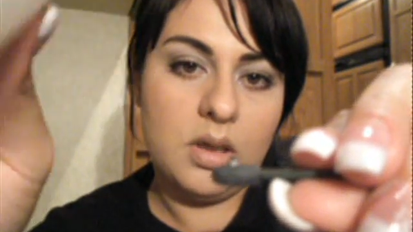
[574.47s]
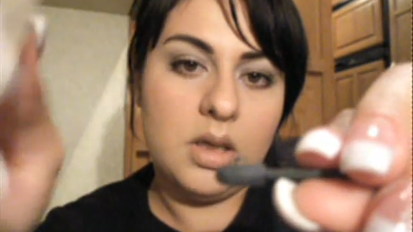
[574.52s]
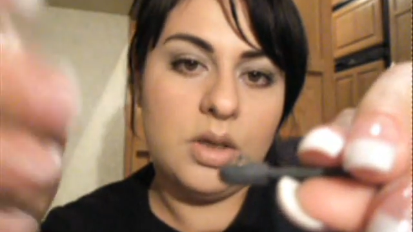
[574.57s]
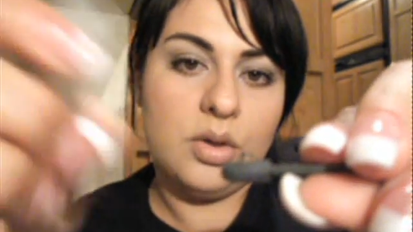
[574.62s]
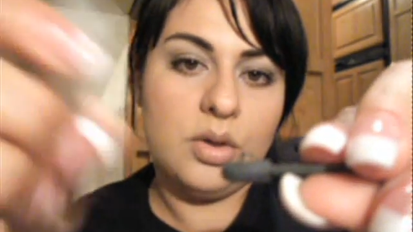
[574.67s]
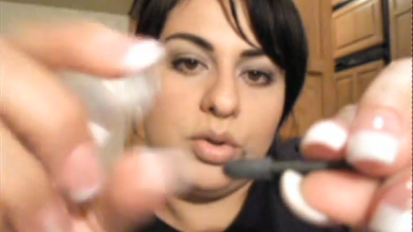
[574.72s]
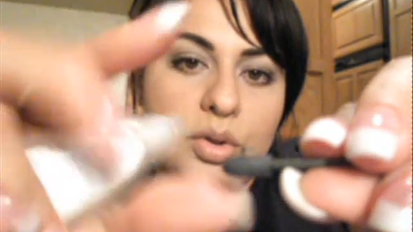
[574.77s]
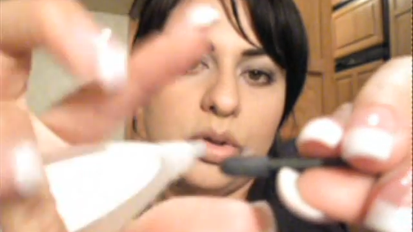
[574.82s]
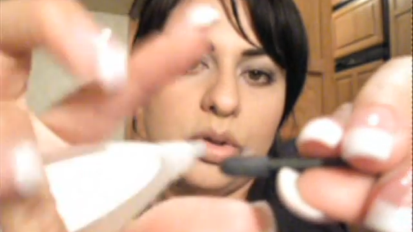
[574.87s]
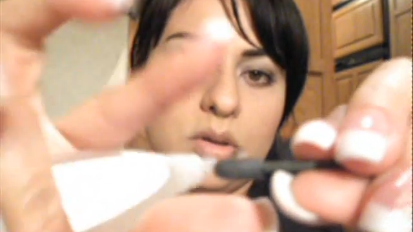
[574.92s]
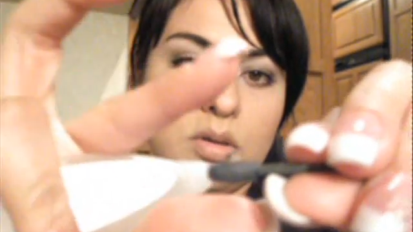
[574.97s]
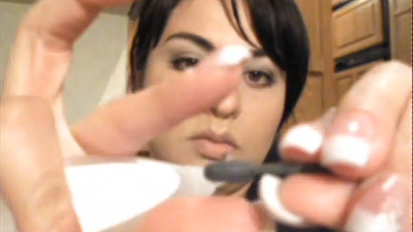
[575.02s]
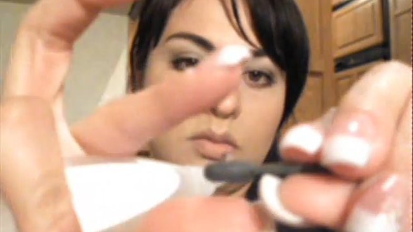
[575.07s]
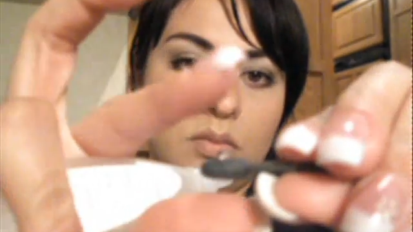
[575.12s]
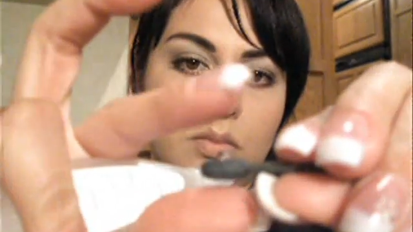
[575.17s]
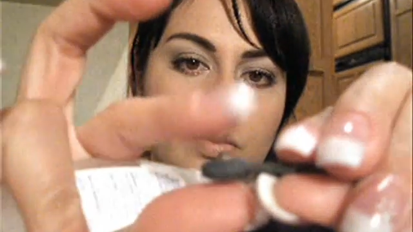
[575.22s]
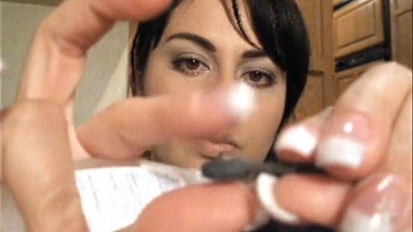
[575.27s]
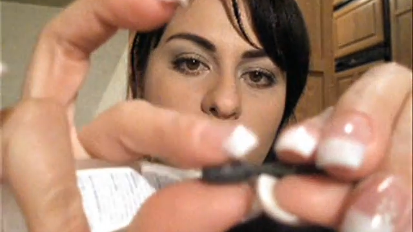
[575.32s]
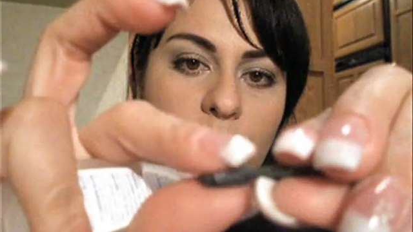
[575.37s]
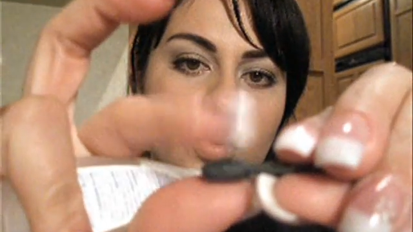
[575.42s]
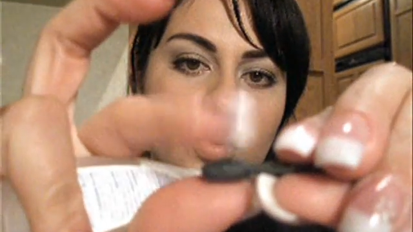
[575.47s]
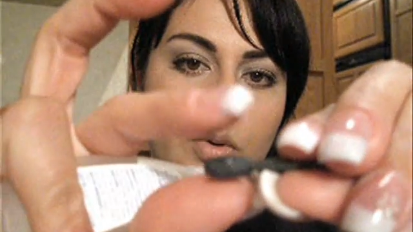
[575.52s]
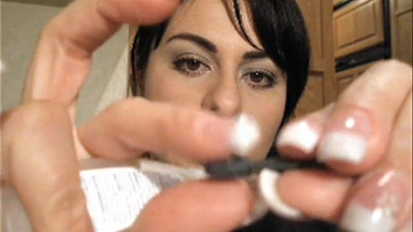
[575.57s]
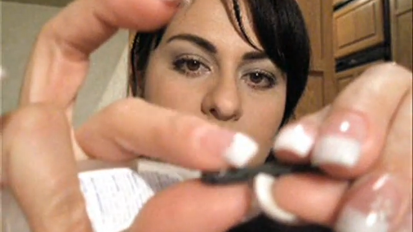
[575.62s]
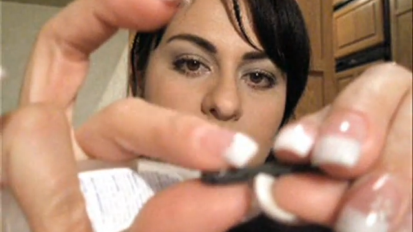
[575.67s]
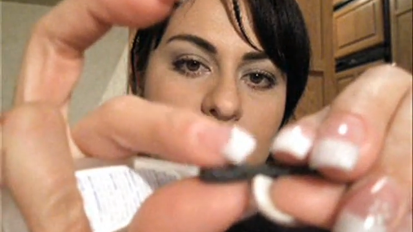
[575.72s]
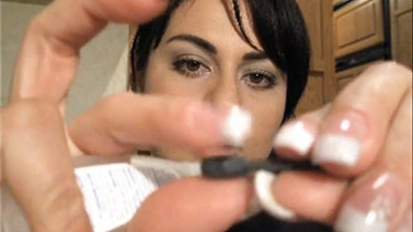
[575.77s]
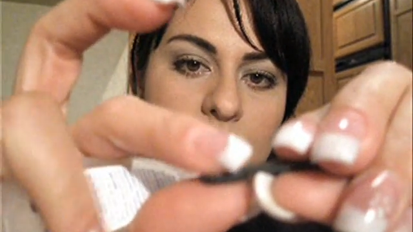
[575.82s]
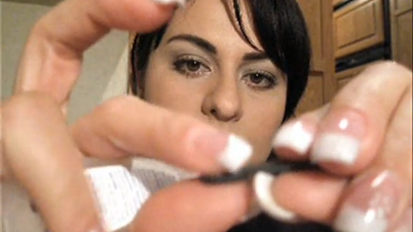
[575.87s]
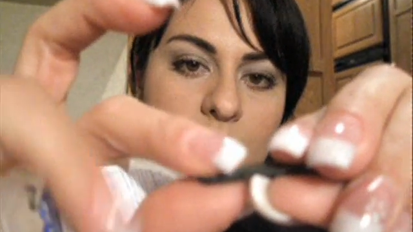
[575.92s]
and you just
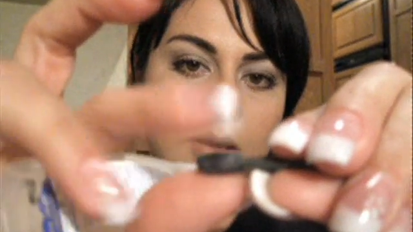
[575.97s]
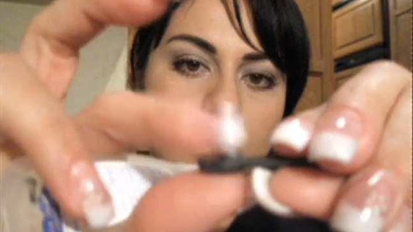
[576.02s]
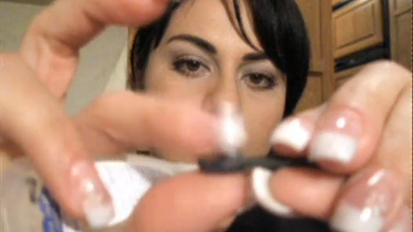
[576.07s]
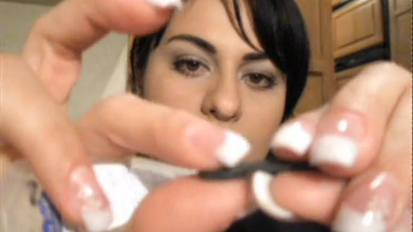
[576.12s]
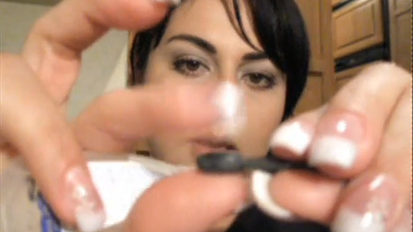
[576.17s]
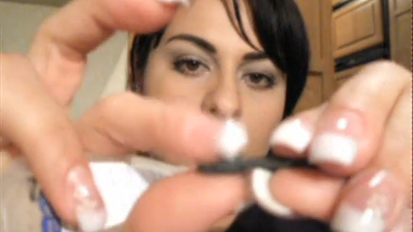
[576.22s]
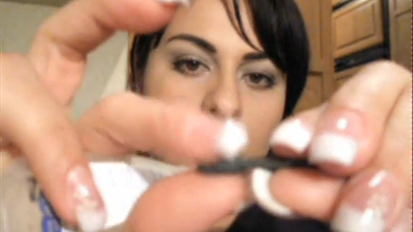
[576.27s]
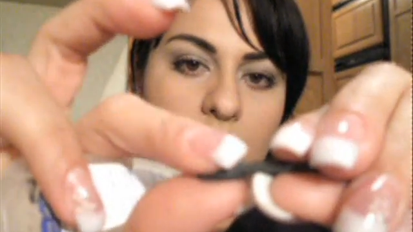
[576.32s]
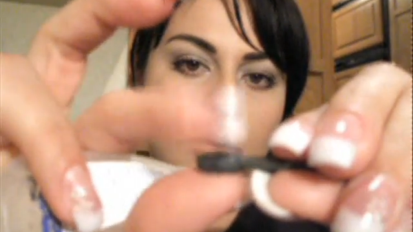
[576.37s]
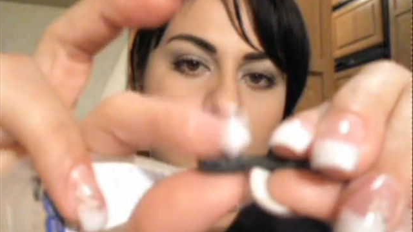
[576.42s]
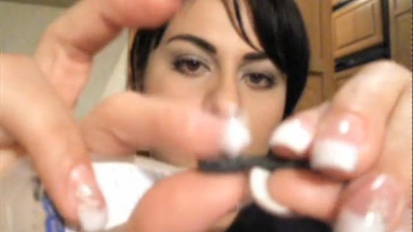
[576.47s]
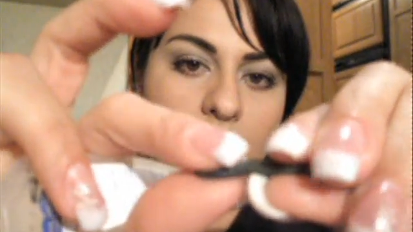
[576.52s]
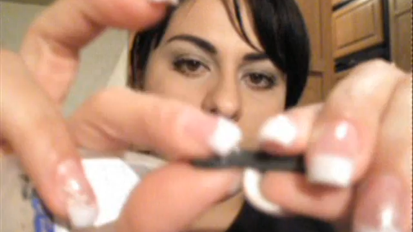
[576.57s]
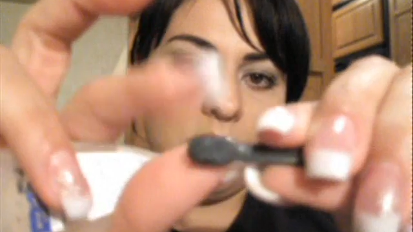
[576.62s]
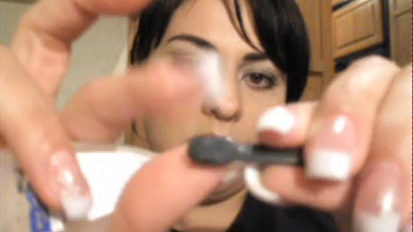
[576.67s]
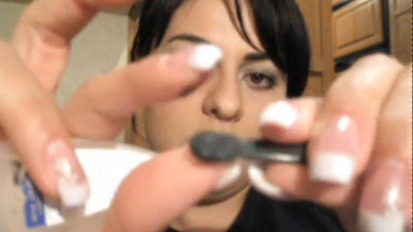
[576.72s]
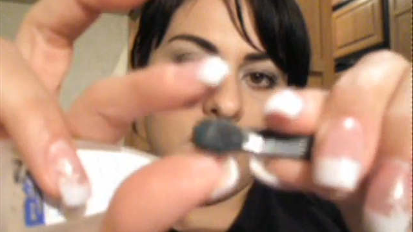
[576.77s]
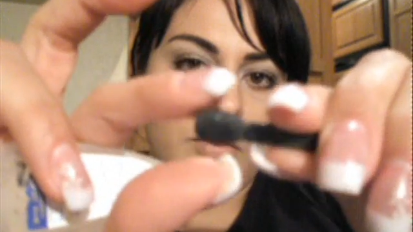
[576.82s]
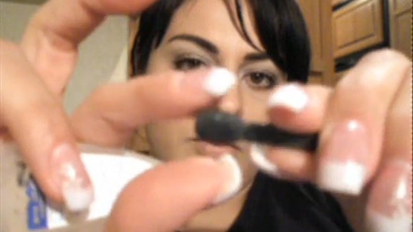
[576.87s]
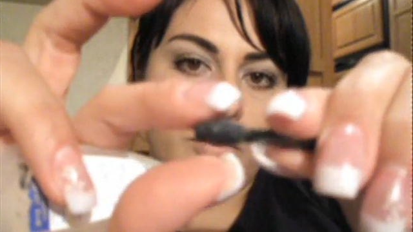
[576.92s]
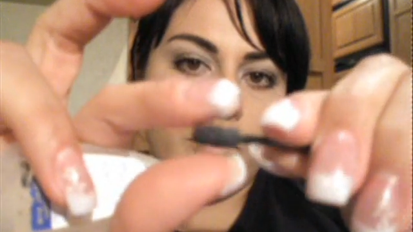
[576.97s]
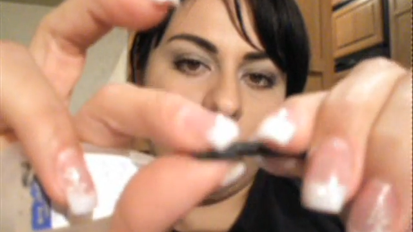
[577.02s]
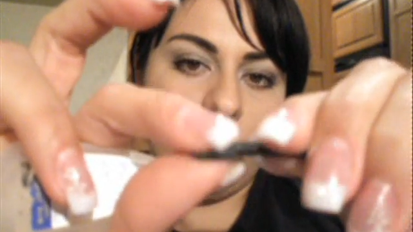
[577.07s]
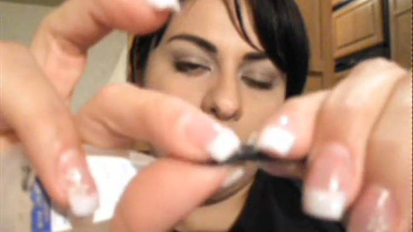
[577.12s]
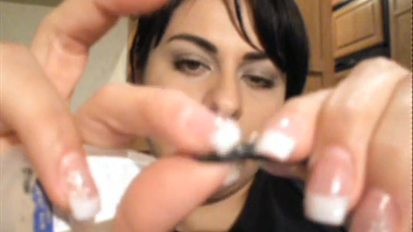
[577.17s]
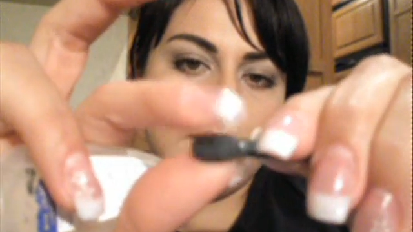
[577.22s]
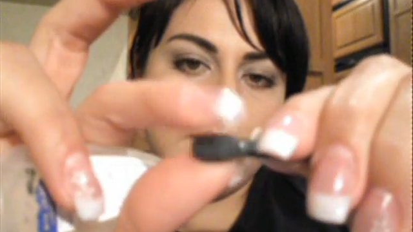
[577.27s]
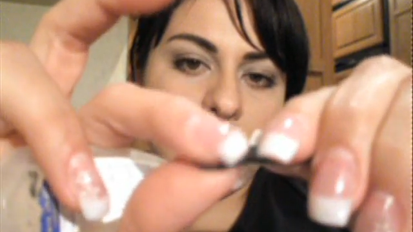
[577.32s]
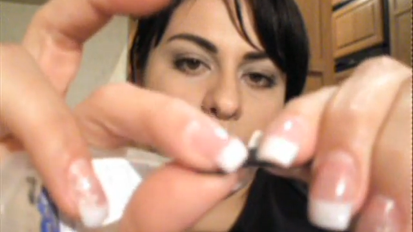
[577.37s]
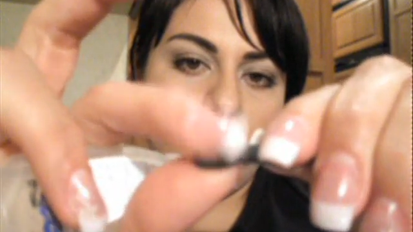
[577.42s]
press in here, press